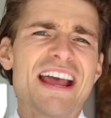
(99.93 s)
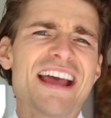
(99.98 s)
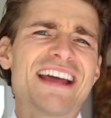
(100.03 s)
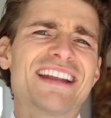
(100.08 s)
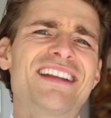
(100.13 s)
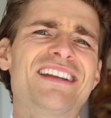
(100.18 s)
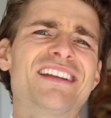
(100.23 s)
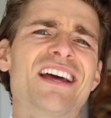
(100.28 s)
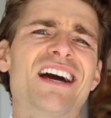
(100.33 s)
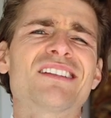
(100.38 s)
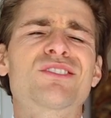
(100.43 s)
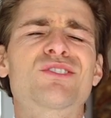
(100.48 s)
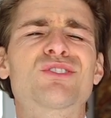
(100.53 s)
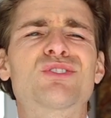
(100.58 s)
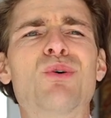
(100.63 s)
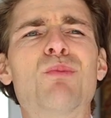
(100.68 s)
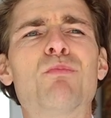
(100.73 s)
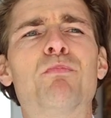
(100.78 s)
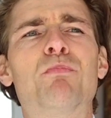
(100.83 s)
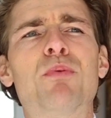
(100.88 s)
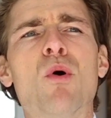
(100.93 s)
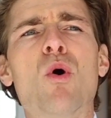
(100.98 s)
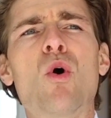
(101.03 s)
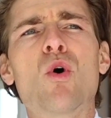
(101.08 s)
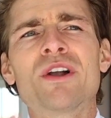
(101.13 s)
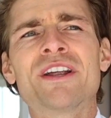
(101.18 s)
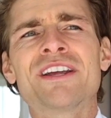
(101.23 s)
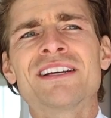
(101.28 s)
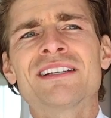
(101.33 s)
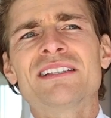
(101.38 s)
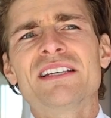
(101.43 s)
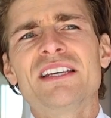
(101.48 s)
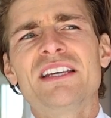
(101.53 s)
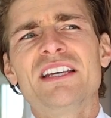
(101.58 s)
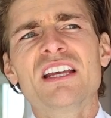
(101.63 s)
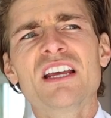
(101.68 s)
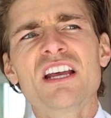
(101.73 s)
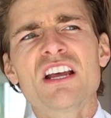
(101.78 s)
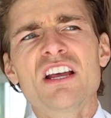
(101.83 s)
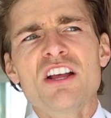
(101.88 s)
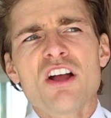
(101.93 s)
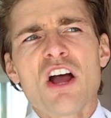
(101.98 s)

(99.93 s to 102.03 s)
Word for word: and not so boringly